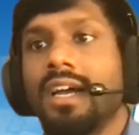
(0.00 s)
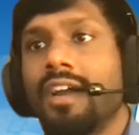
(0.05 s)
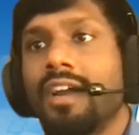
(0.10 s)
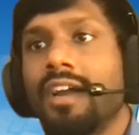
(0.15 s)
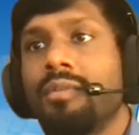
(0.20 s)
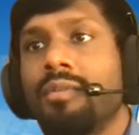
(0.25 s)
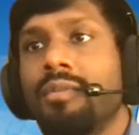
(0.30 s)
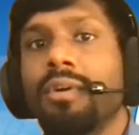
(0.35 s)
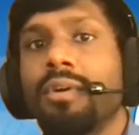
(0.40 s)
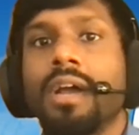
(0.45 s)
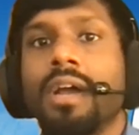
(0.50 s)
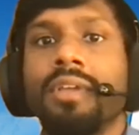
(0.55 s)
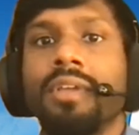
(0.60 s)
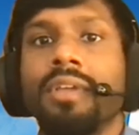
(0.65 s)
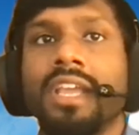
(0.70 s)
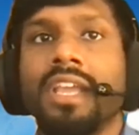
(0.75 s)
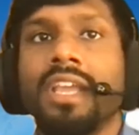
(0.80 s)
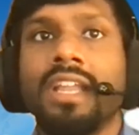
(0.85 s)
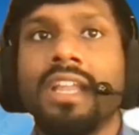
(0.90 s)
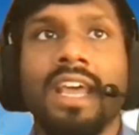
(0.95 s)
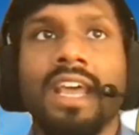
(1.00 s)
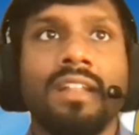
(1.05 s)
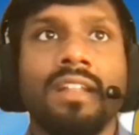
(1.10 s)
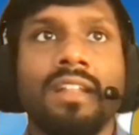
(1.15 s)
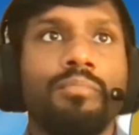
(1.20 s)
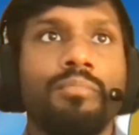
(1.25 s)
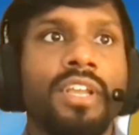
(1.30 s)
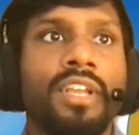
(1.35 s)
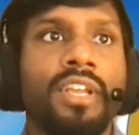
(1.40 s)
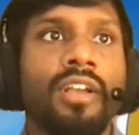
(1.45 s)
I remember coming in
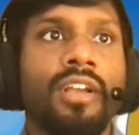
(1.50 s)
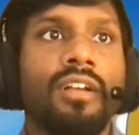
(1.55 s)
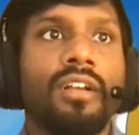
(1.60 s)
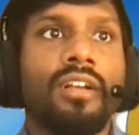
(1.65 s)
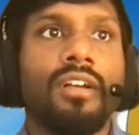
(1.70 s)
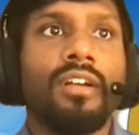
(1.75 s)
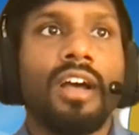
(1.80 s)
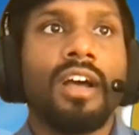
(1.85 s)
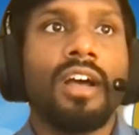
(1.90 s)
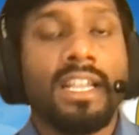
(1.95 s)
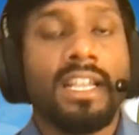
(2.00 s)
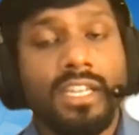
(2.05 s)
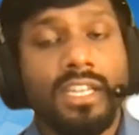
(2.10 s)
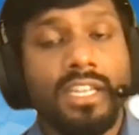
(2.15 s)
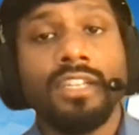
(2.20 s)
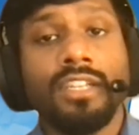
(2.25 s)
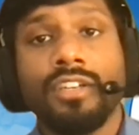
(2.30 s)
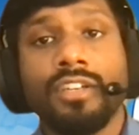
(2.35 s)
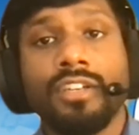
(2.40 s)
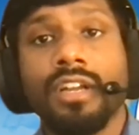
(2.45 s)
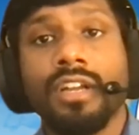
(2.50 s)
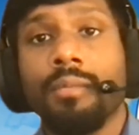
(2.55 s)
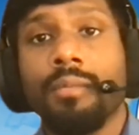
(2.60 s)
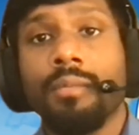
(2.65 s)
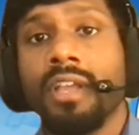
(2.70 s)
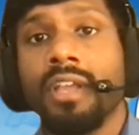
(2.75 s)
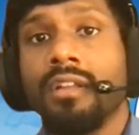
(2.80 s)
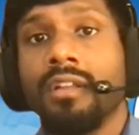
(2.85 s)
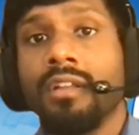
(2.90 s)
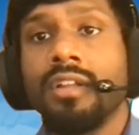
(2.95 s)
and being, uh, as an intern,
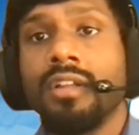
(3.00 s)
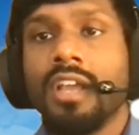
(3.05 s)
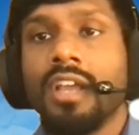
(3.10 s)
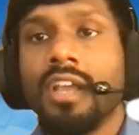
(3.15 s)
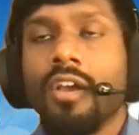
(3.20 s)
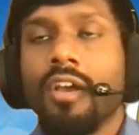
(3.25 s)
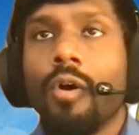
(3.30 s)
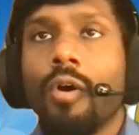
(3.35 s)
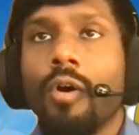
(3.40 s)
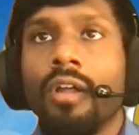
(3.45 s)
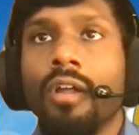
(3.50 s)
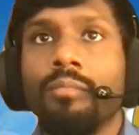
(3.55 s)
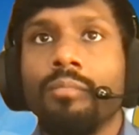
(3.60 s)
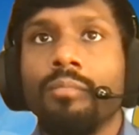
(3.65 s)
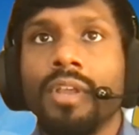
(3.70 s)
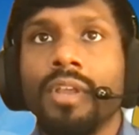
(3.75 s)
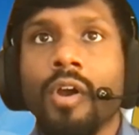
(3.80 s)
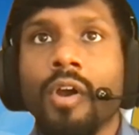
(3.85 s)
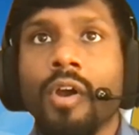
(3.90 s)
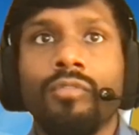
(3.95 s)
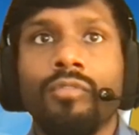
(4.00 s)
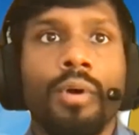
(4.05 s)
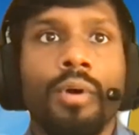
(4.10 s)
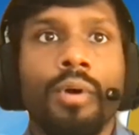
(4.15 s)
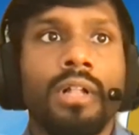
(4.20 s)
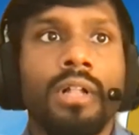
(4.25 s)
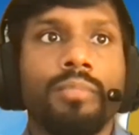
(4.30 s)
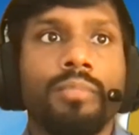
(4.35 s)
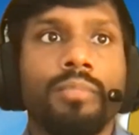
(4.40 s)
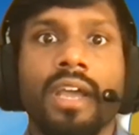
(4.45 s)
coming in and being
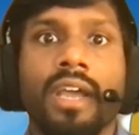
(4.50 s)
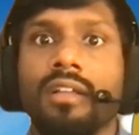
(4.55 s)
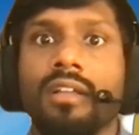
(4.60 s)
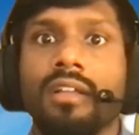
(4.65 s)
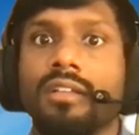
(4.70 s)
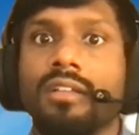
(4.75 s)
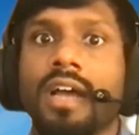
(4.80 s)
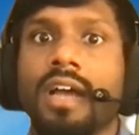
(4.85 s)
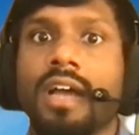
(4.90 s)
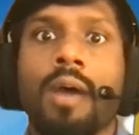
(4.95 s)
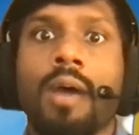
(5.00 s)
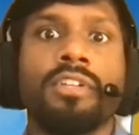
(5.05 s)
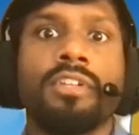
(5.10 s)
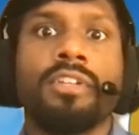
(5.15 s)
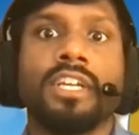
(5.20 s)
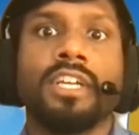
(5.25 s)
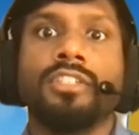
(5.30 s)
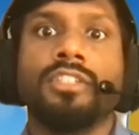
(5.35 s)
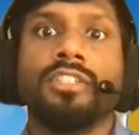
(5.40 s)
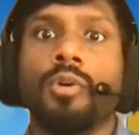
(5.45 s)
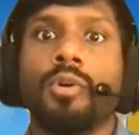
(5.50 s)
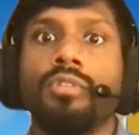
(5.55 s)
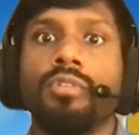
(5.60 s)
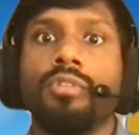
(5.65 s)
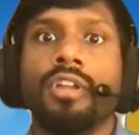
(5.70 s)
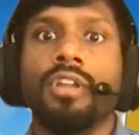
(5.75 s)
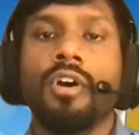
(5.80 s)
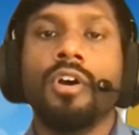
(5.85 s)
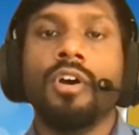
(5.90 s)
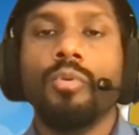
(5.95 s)
overwhelmed by how much I don't
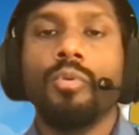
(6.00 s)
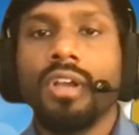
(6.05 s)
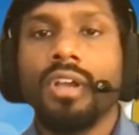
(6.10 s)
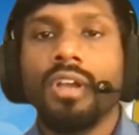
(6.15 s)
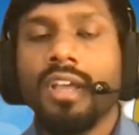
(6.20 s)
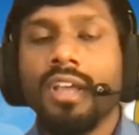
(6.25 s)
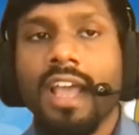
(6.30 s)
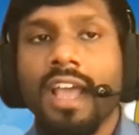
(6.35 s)
know.